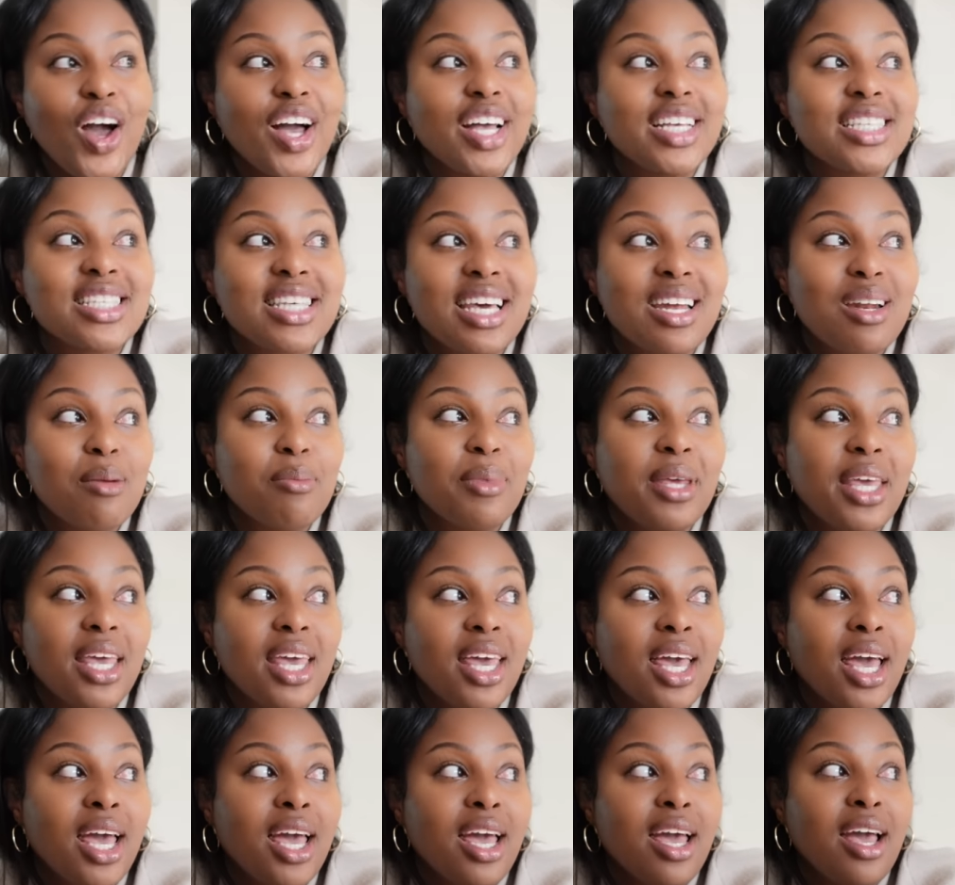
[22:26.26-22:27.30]
it's gonna
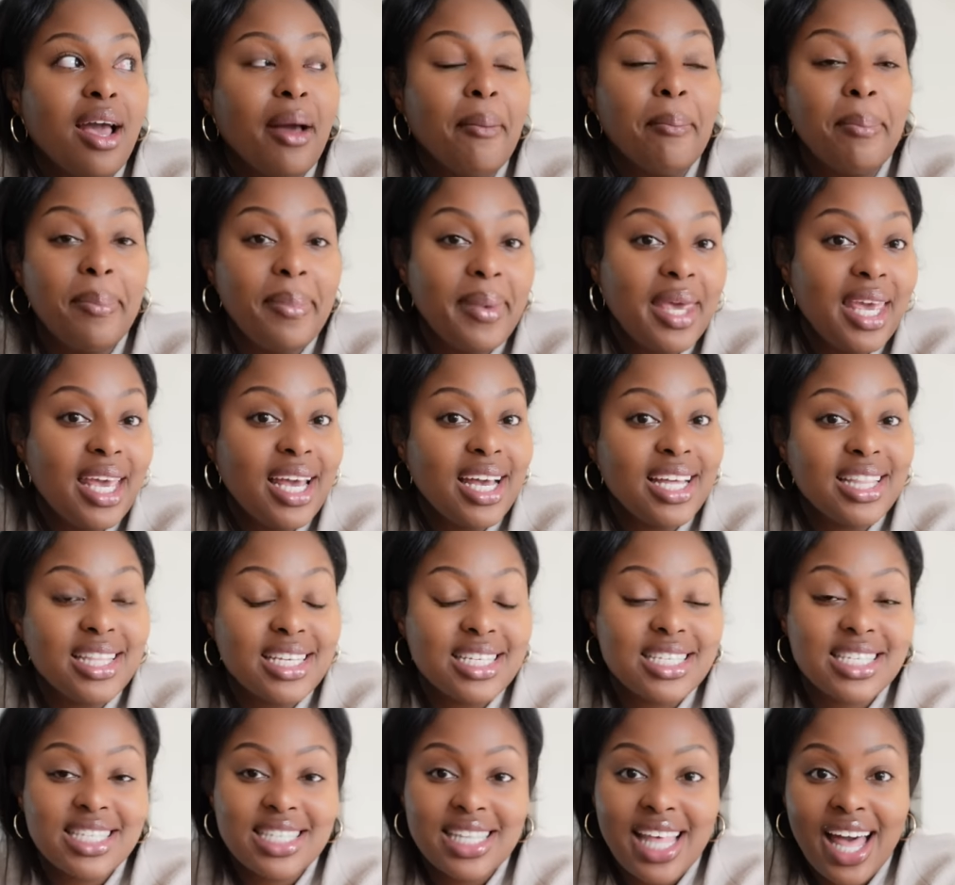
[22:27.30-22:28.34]
be me and
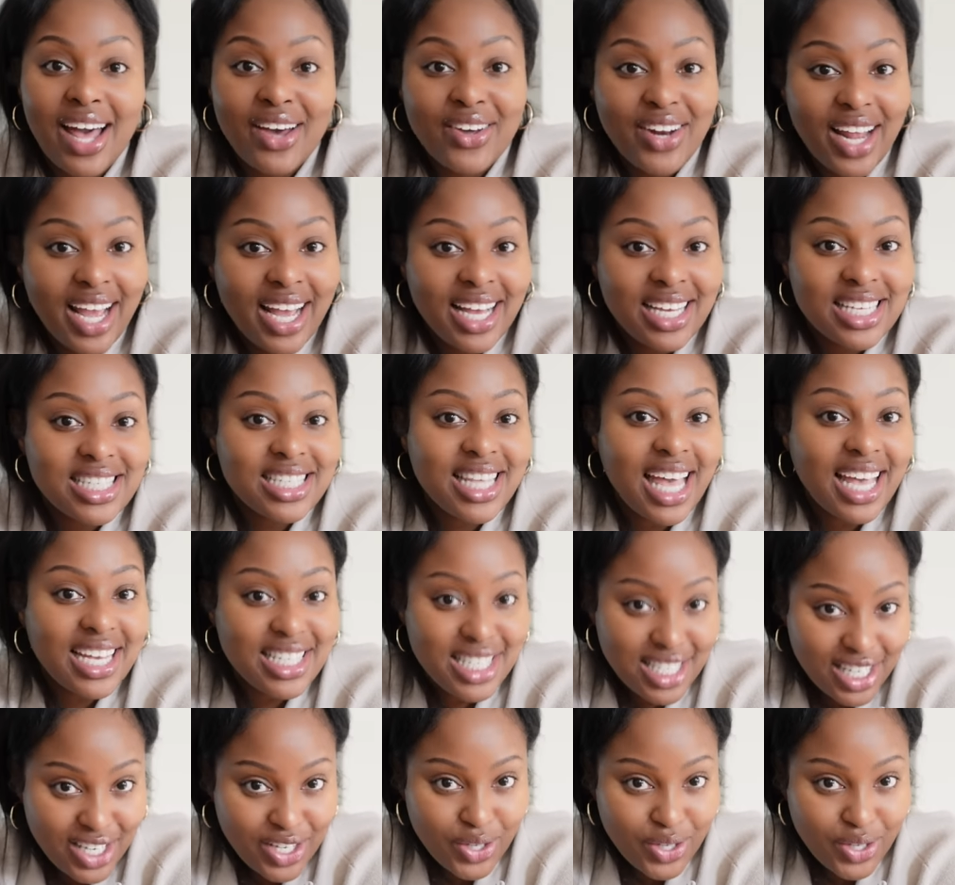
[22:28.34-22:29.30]
this loud ass AC